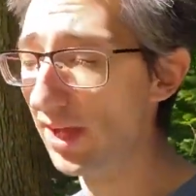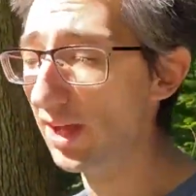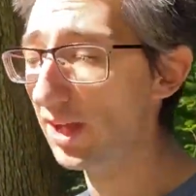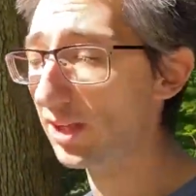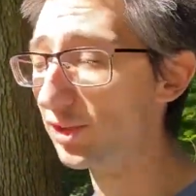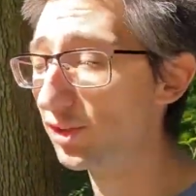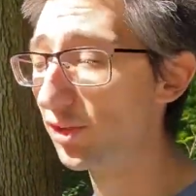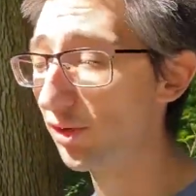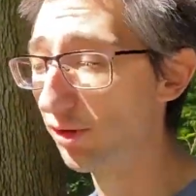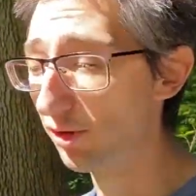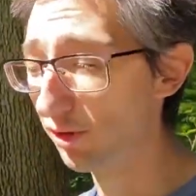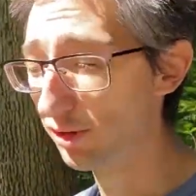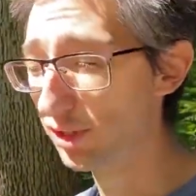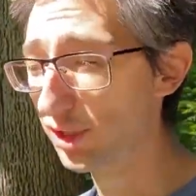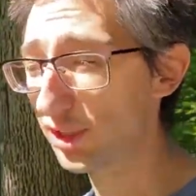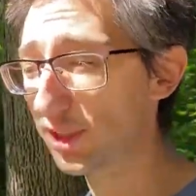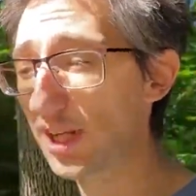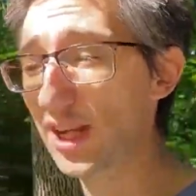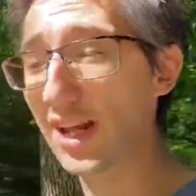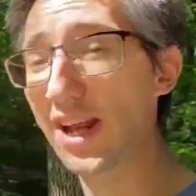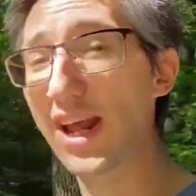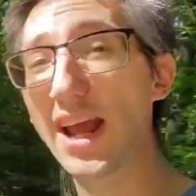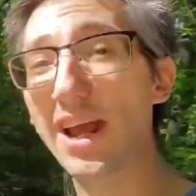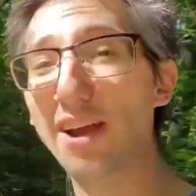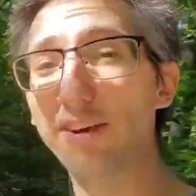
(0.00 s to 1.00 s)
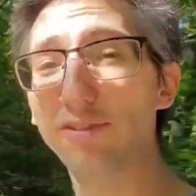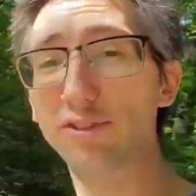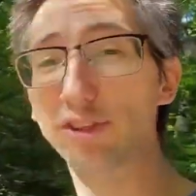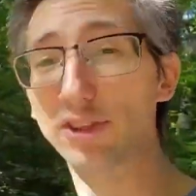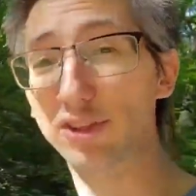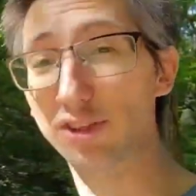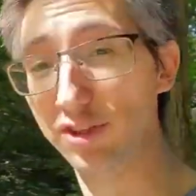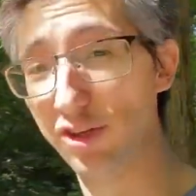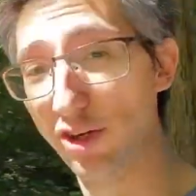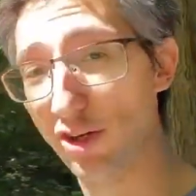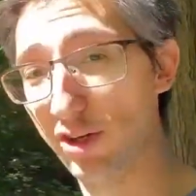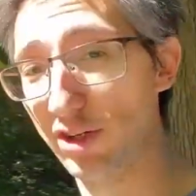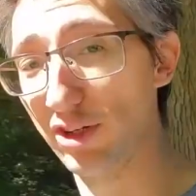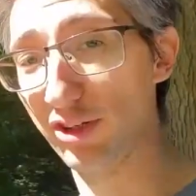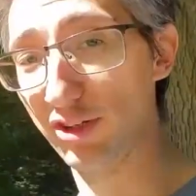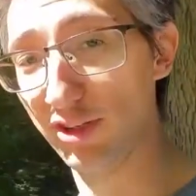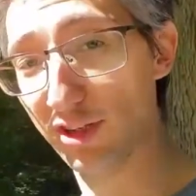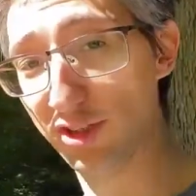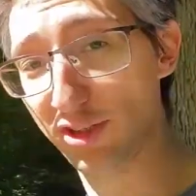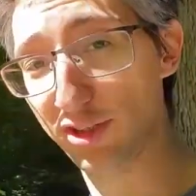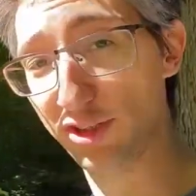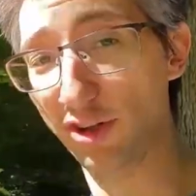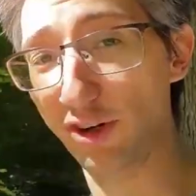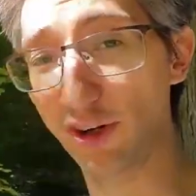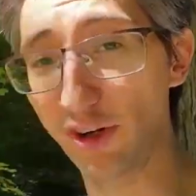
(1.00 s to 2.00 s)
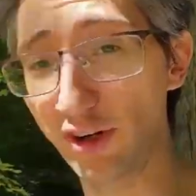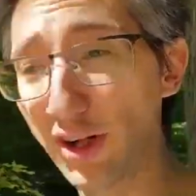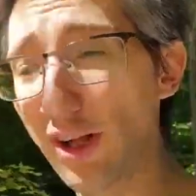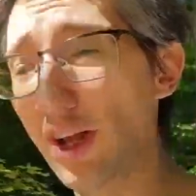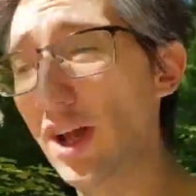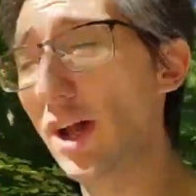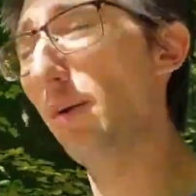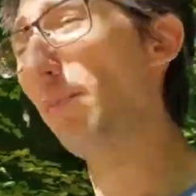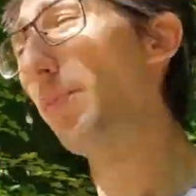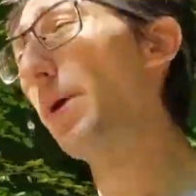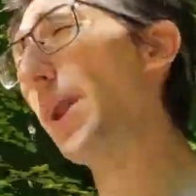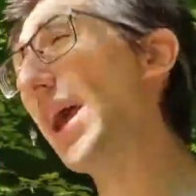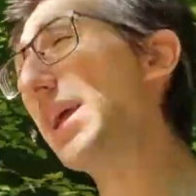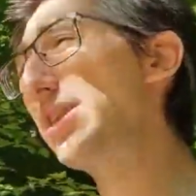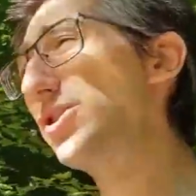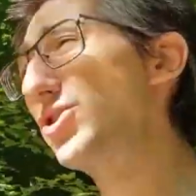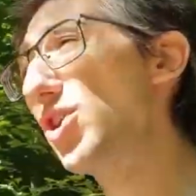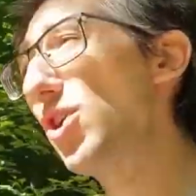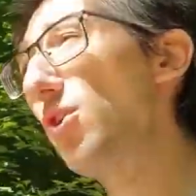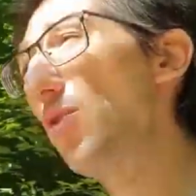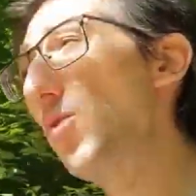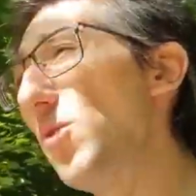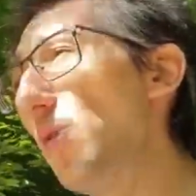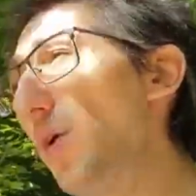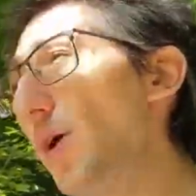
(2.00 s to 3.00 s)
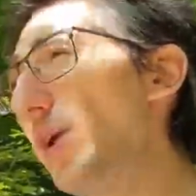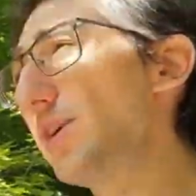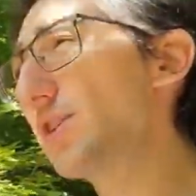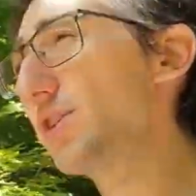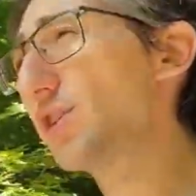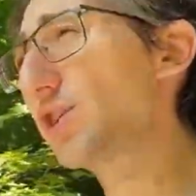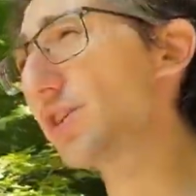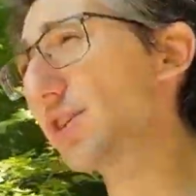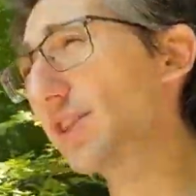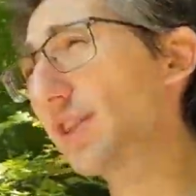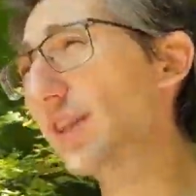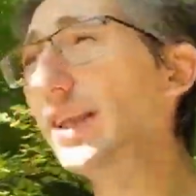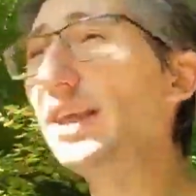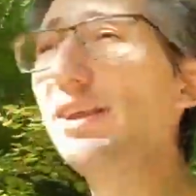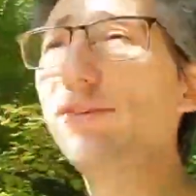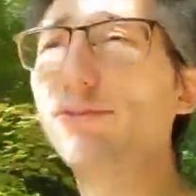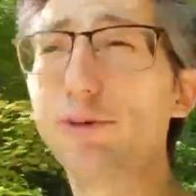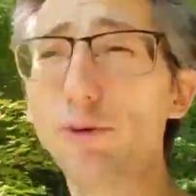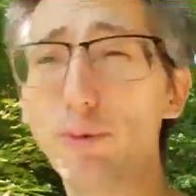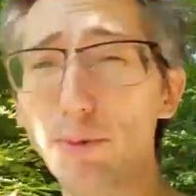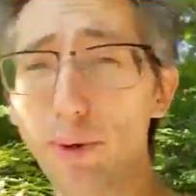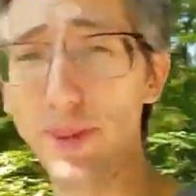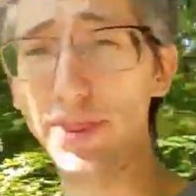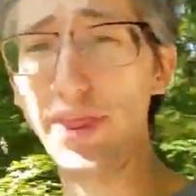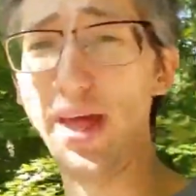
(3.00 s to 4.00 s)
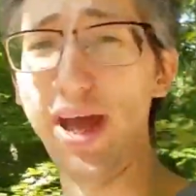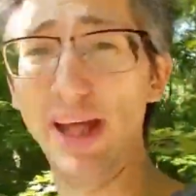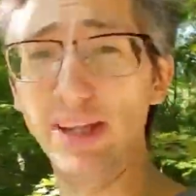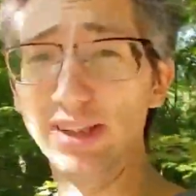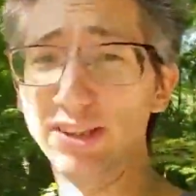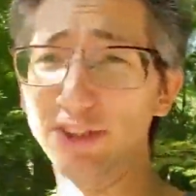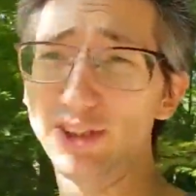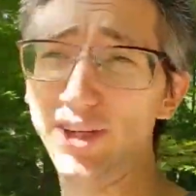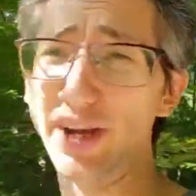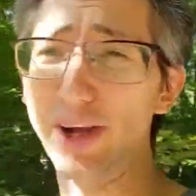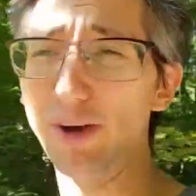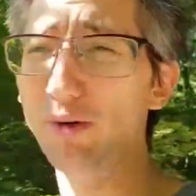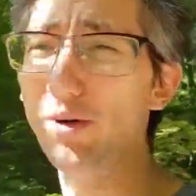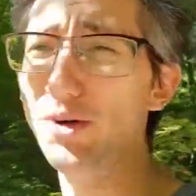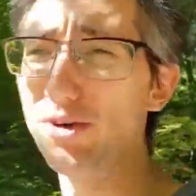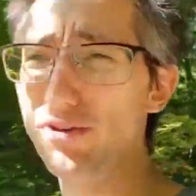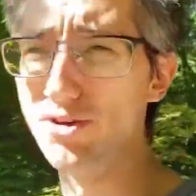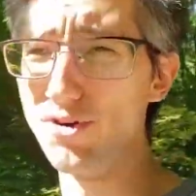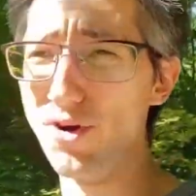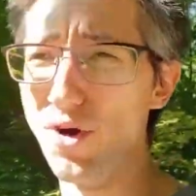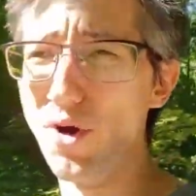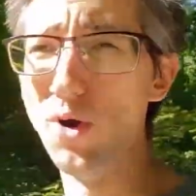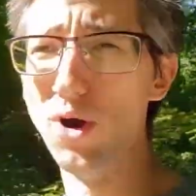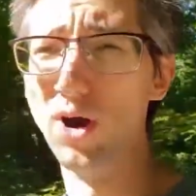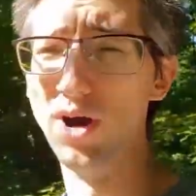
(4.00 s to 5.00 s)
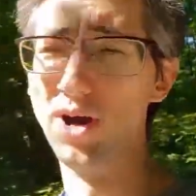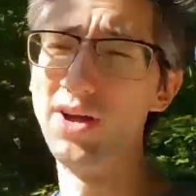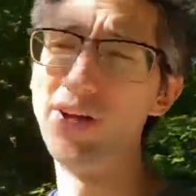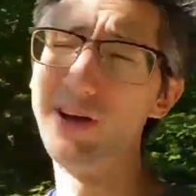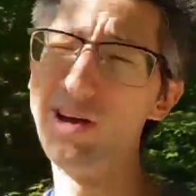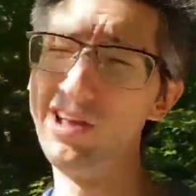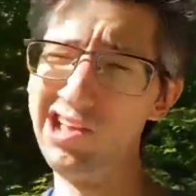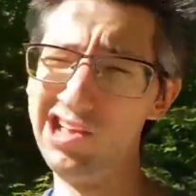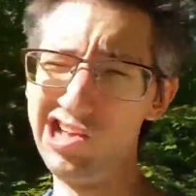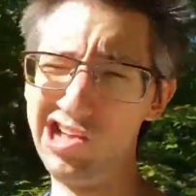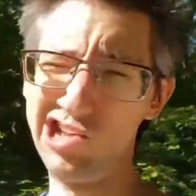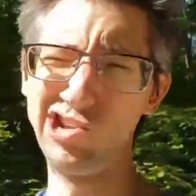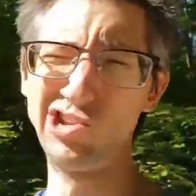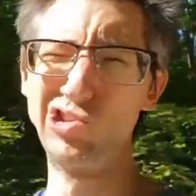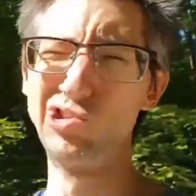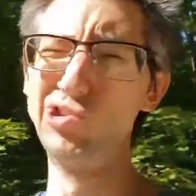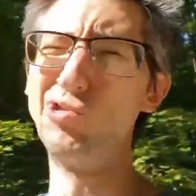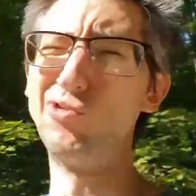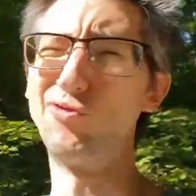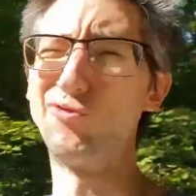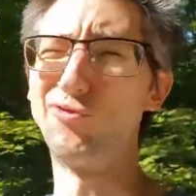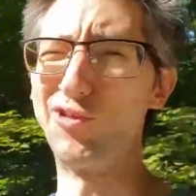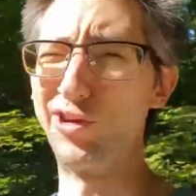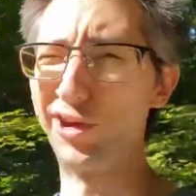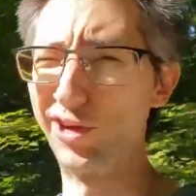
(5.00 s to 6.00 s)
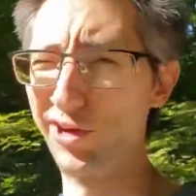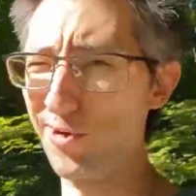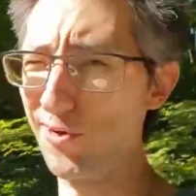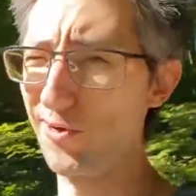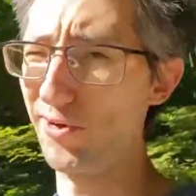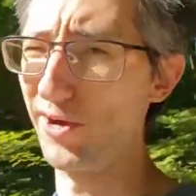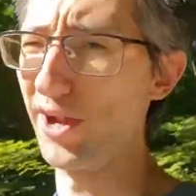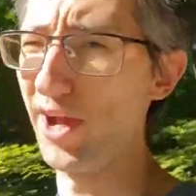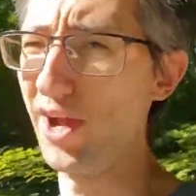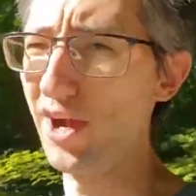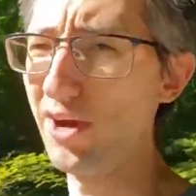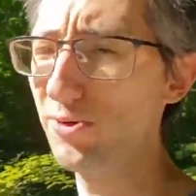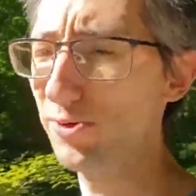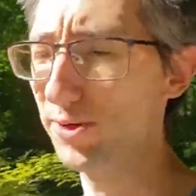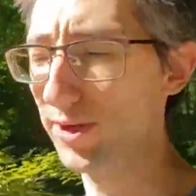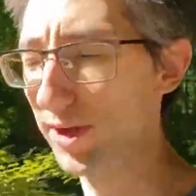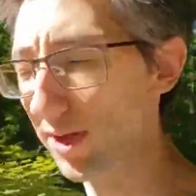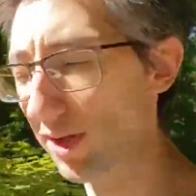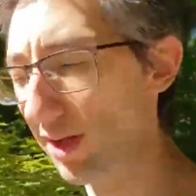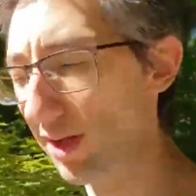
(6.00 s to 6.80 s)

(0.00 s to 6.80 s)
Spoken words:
So you're just going to have to start to discern. But I don't want to just leave you with that and say, oh, you know, you'll figure it out.